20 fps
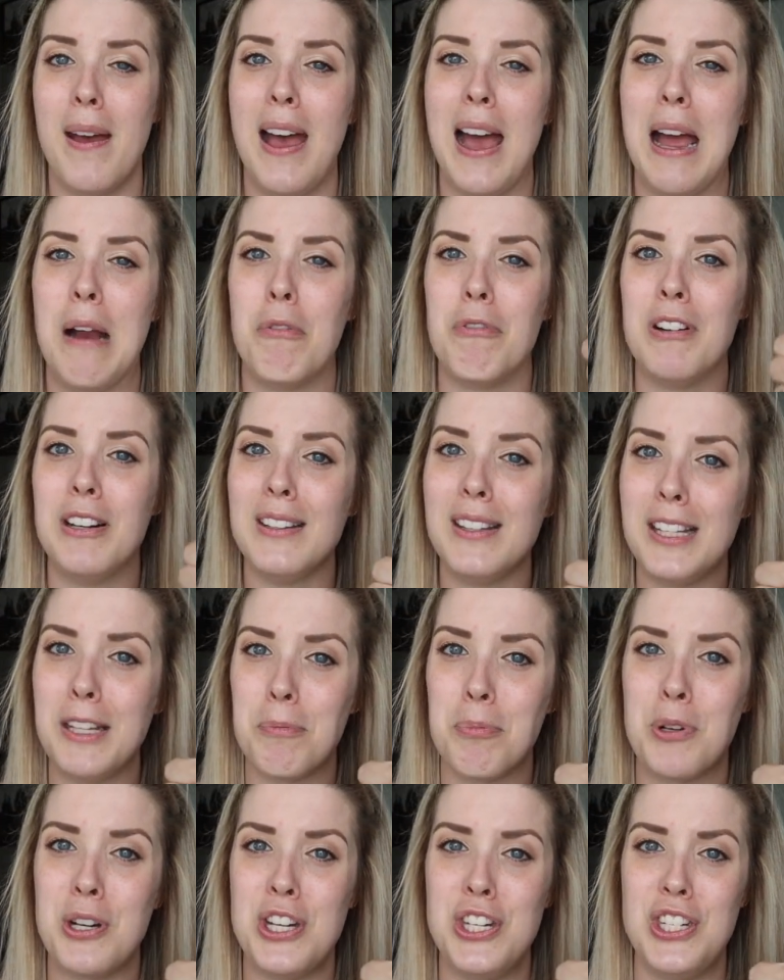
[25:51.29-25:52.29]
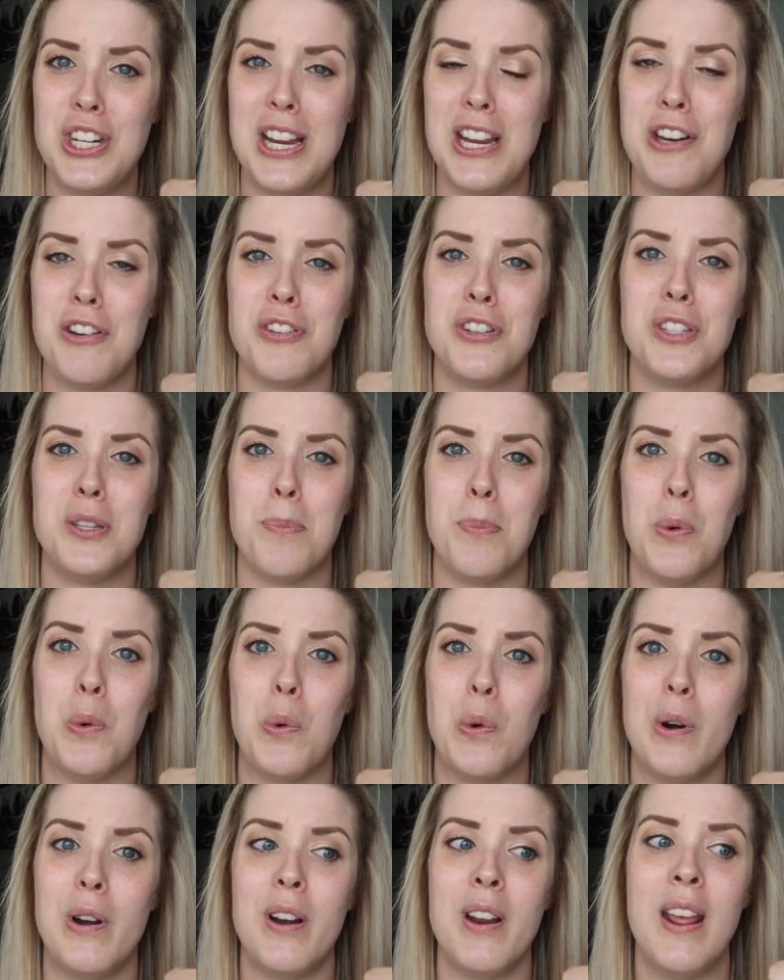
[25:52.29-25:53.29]
I really appreciate your
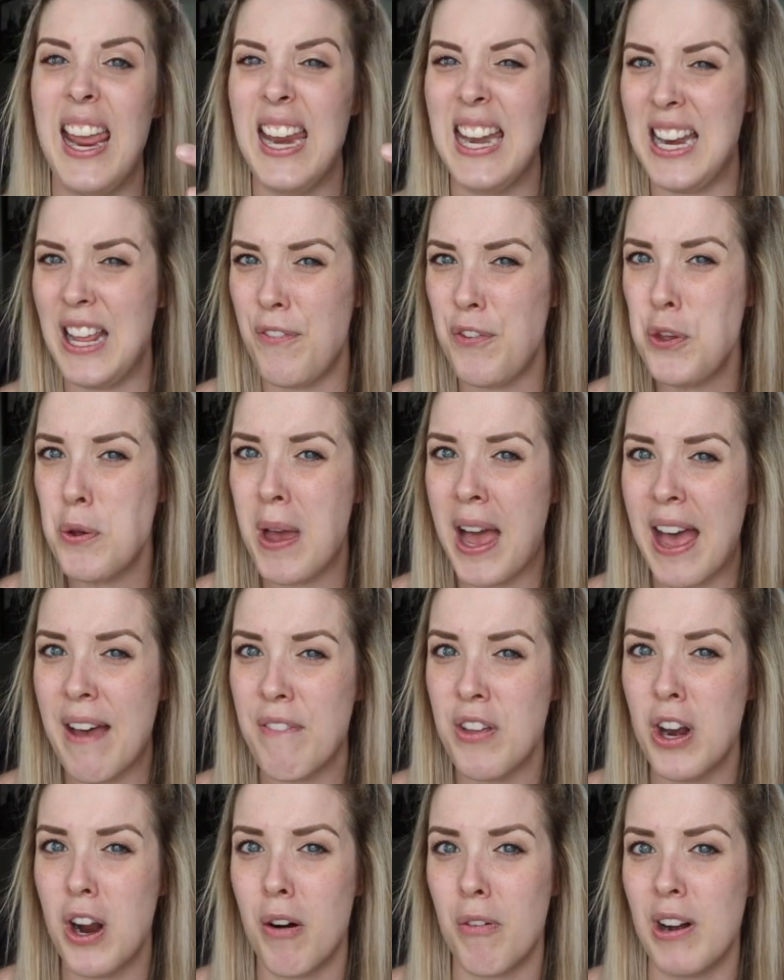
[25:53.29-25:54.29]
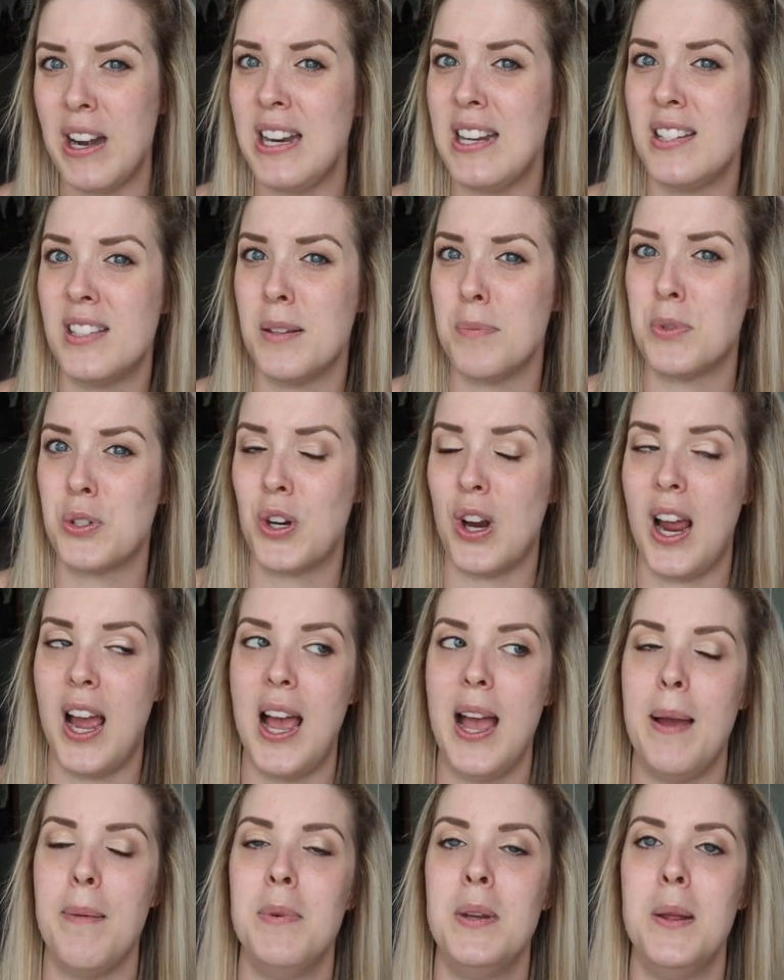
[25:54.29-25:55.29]
support. And if you haven't already
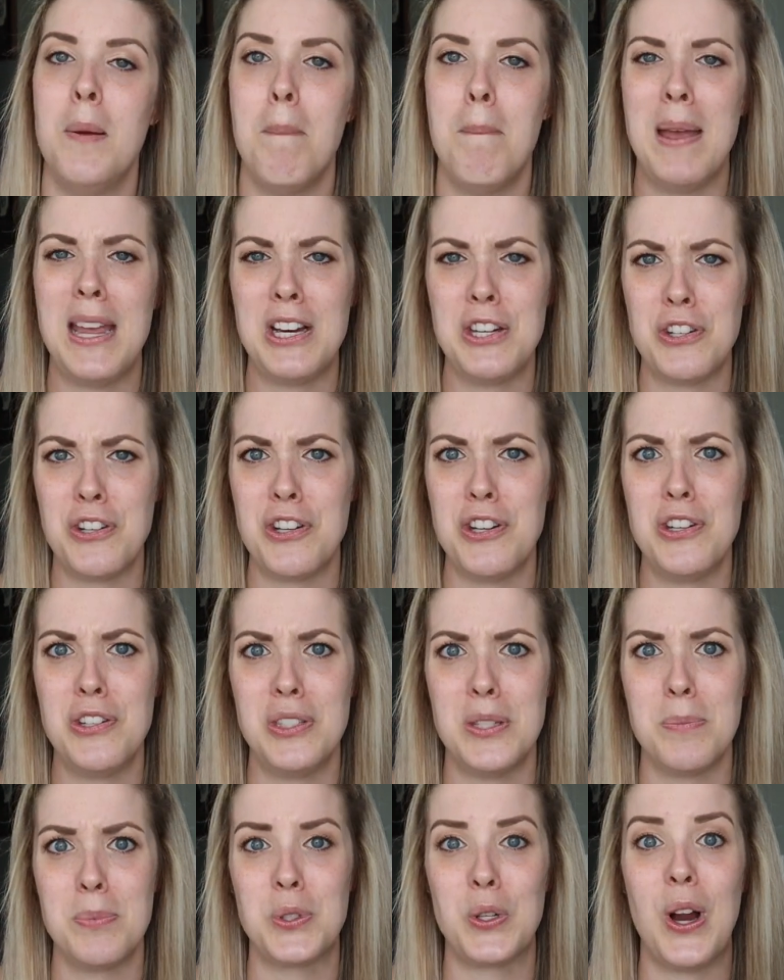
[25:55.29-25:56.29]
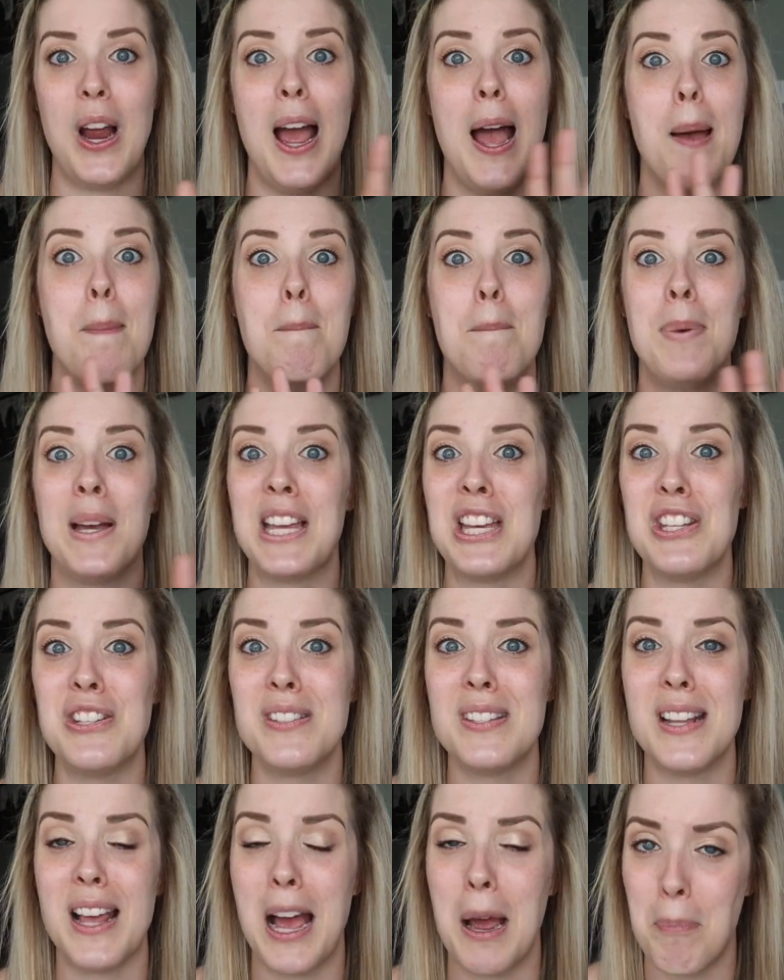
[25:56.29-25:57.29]
subscribed, make sure you subscribe
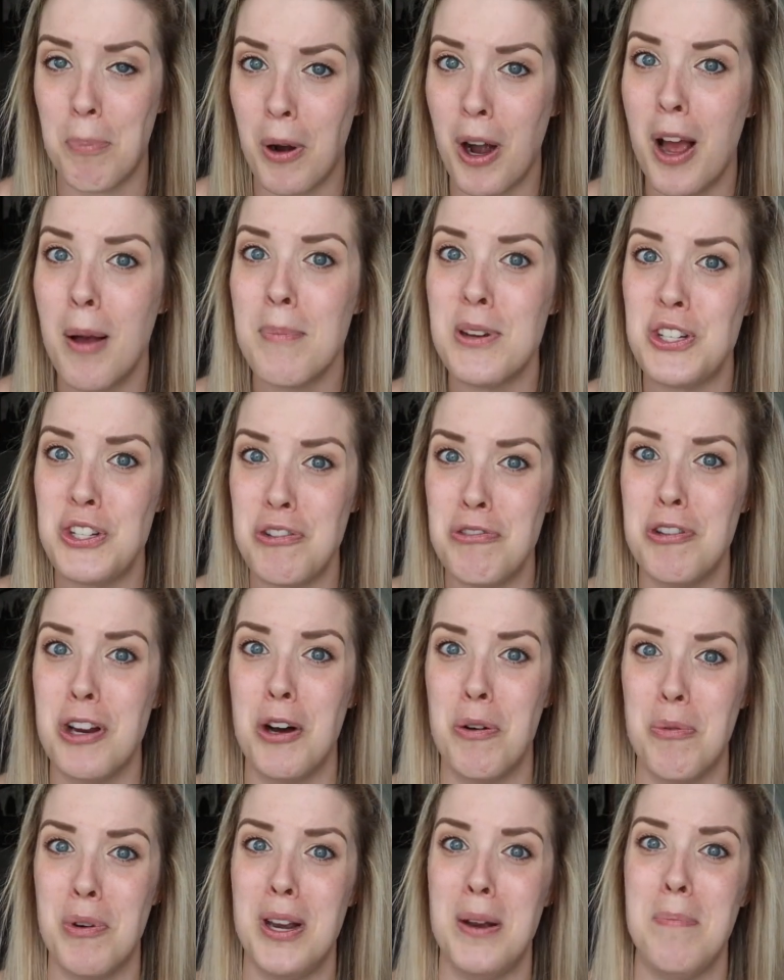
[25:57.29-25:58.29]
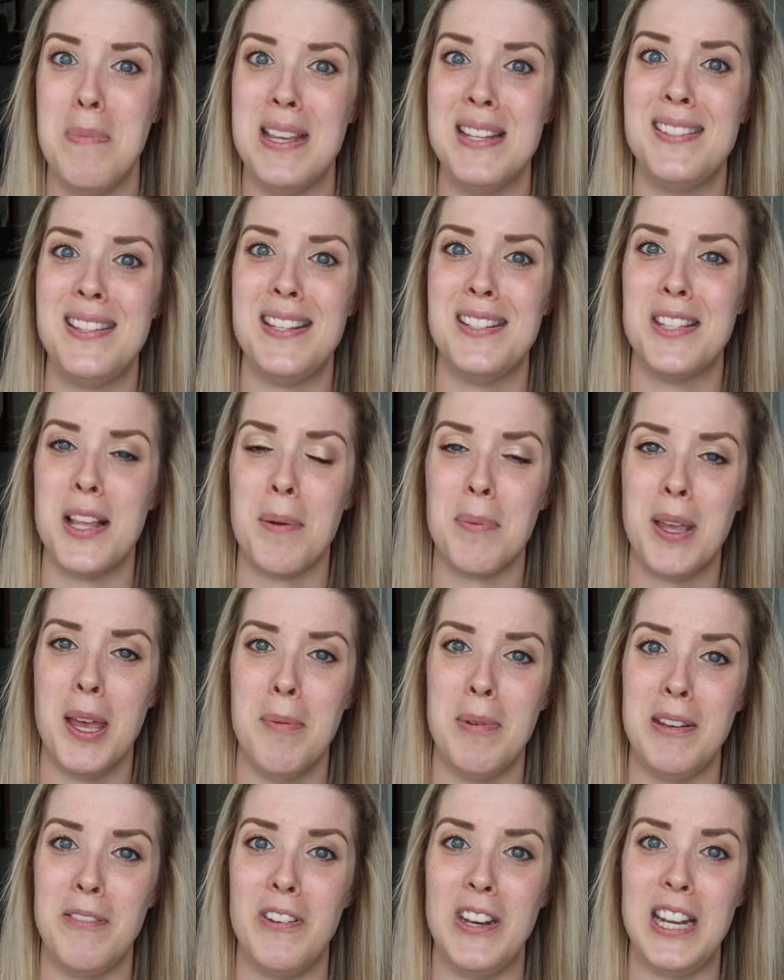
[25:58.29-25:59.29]
because I promise you don't want to miss these
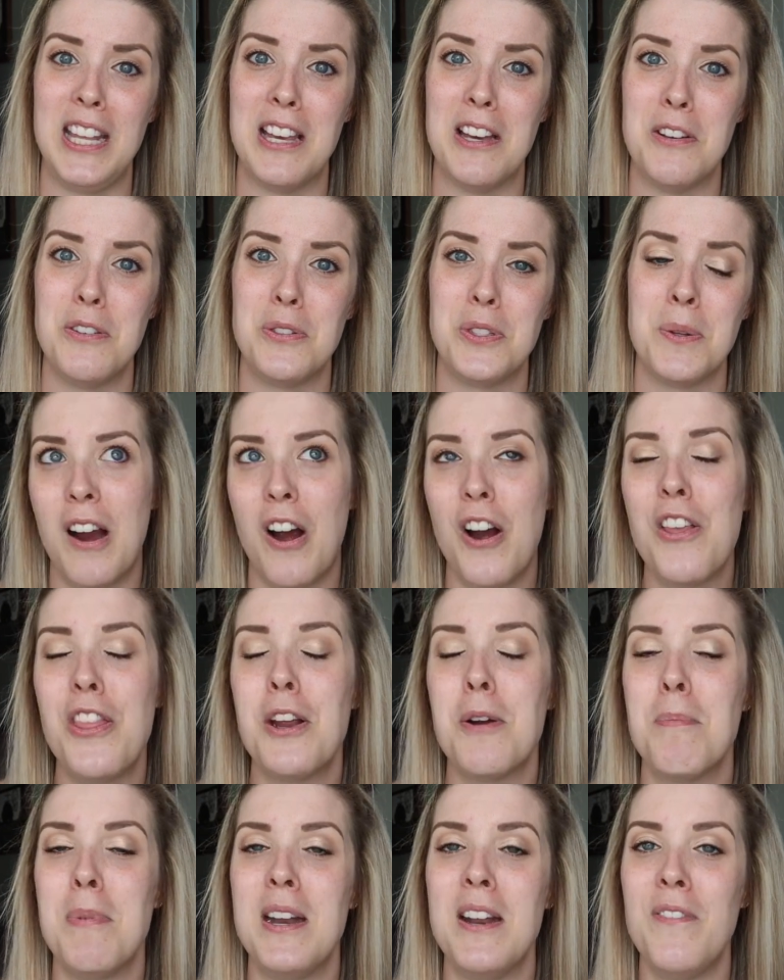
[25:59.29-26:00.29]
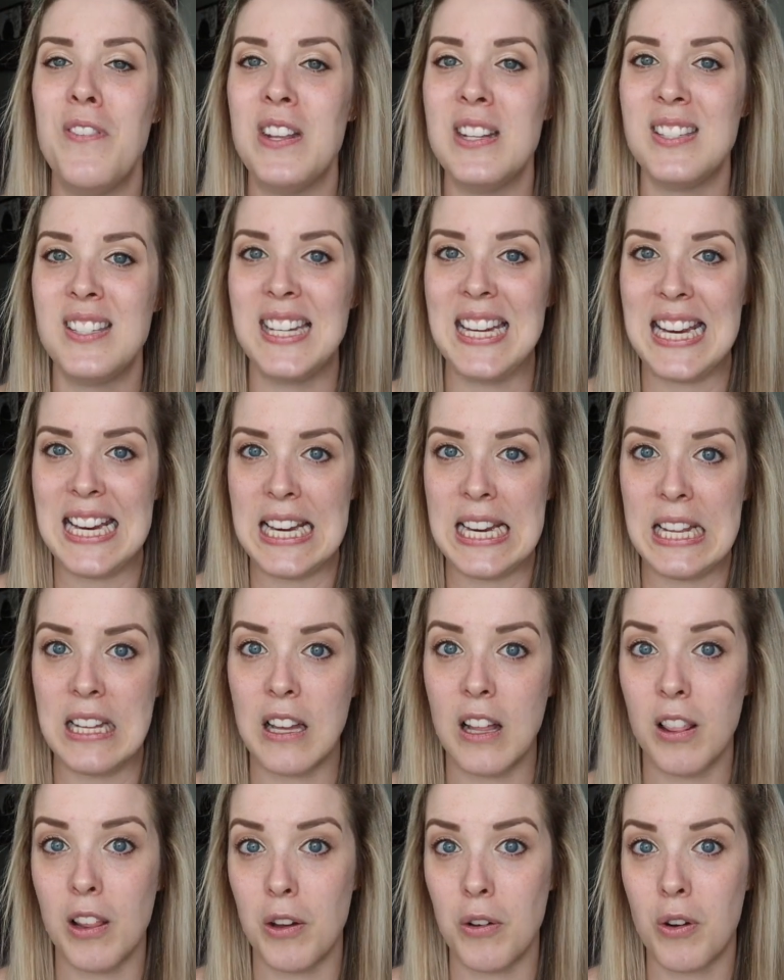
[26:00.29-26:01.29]
upcoming videos. Are there benefits to eating
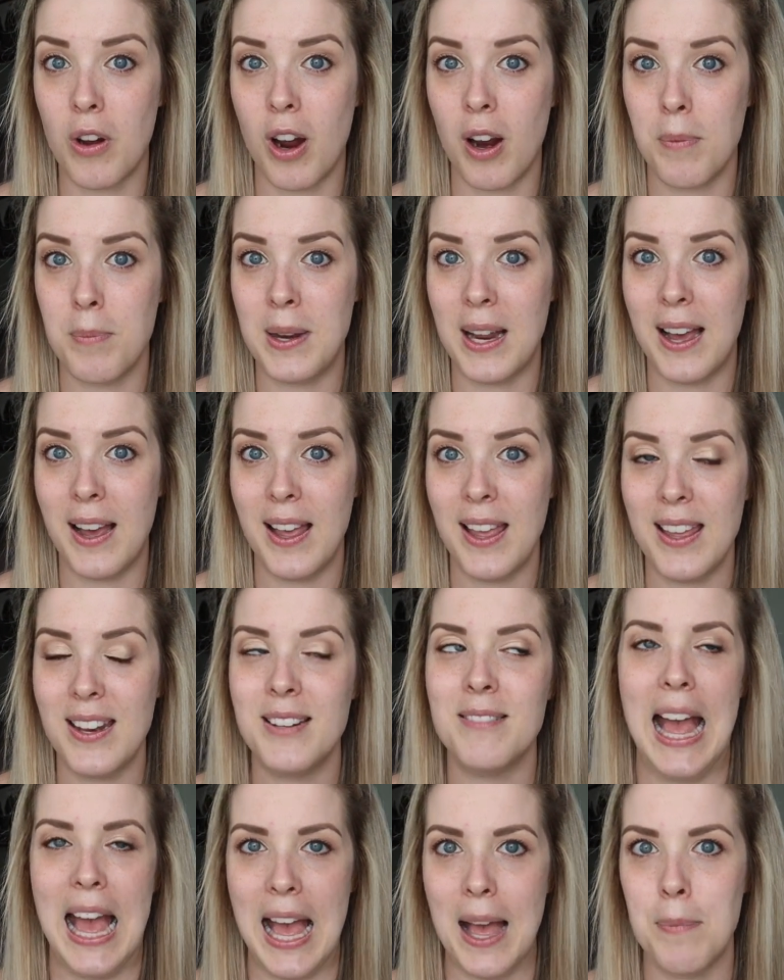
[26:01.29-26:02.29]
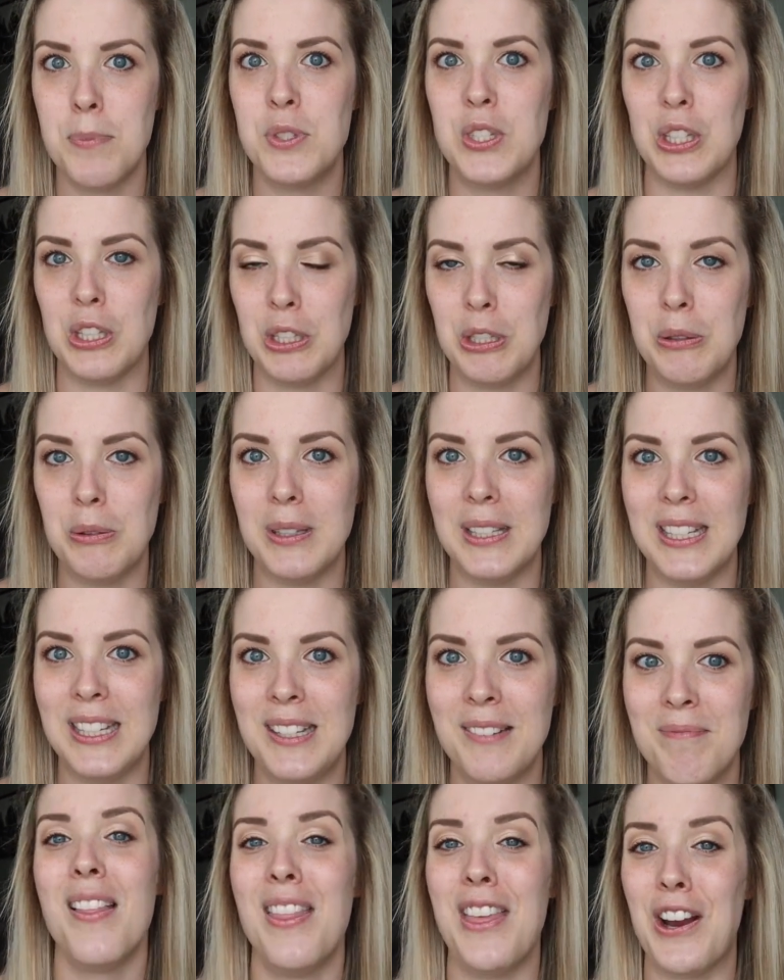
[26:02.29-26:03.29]
a low-carb diet?
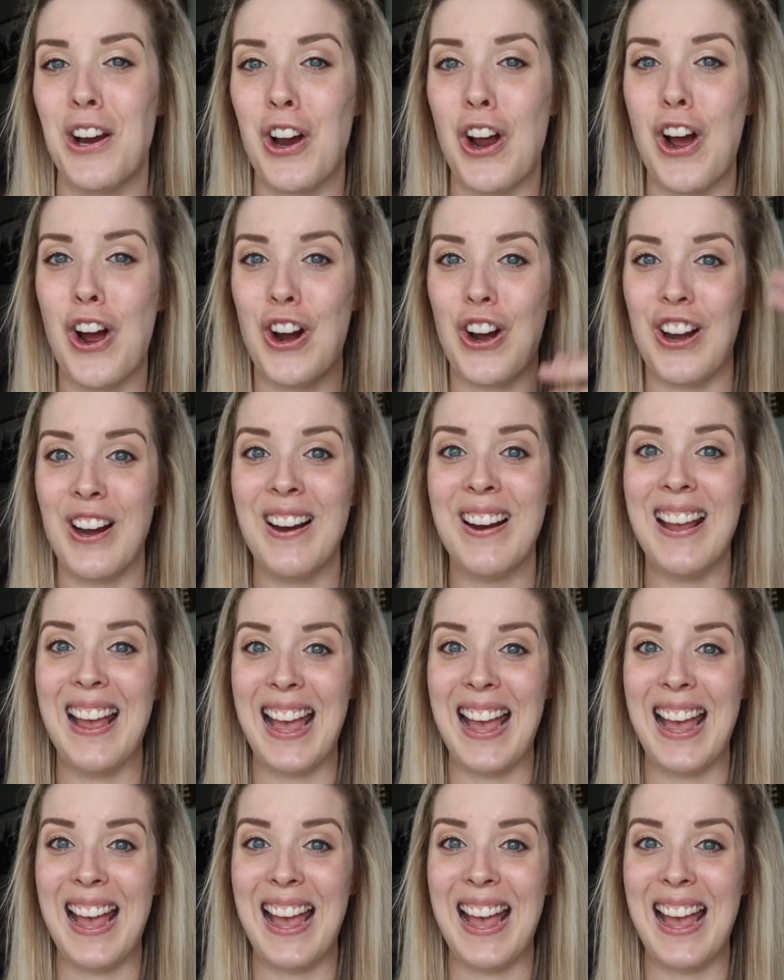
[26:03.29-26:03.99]
Absolutely. There are